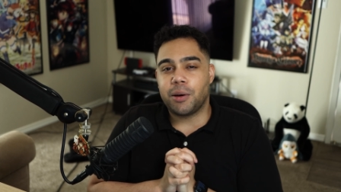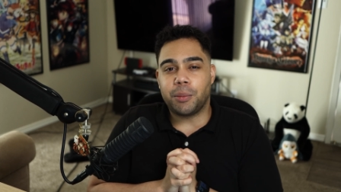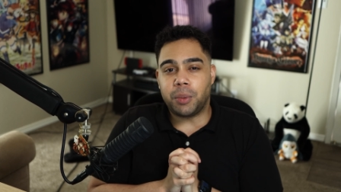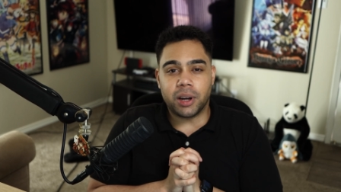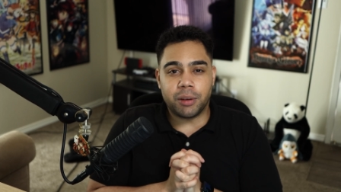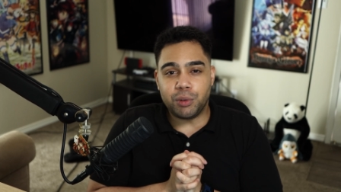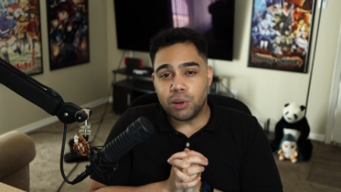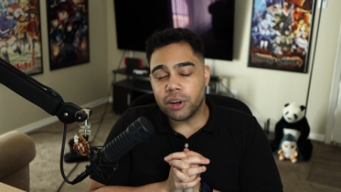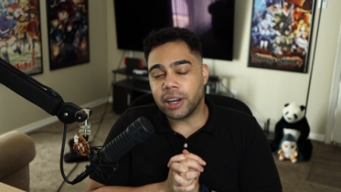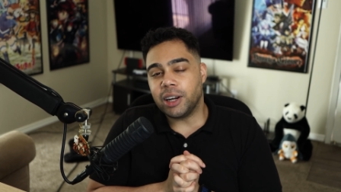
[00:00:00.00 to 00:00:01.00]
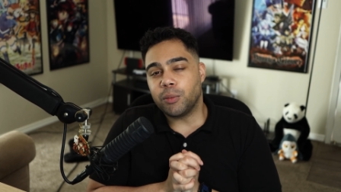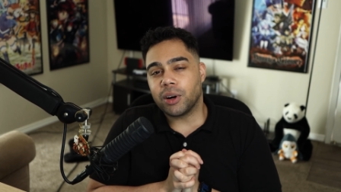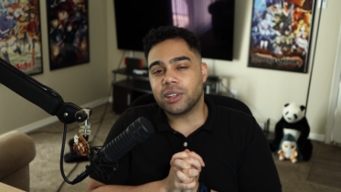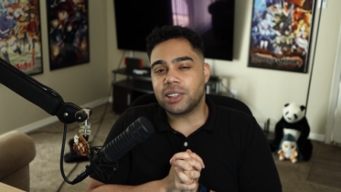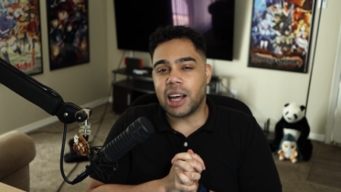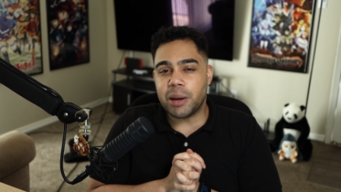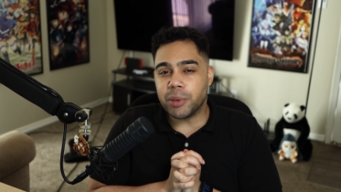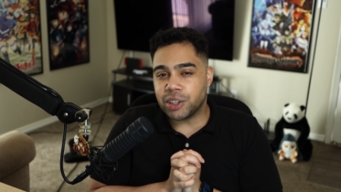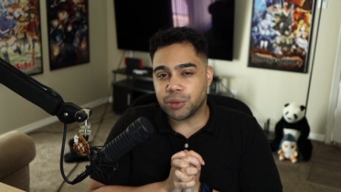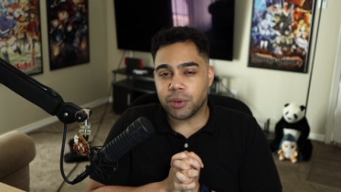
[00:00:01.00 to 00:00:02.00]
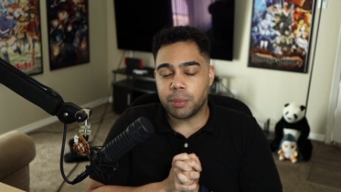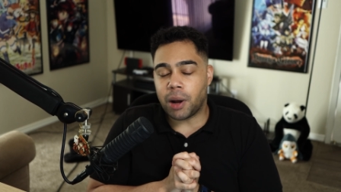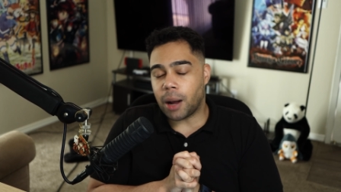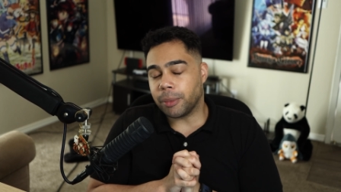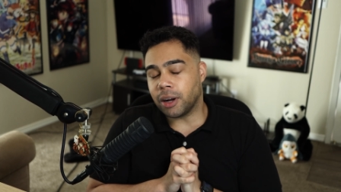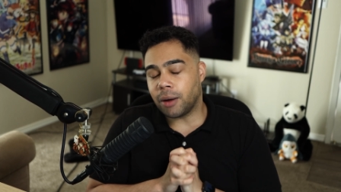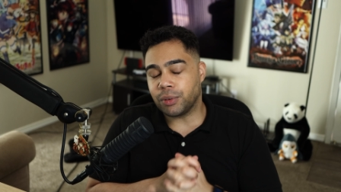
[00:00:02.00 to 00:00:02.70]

But if you look anywhere, this game isn't really popping off.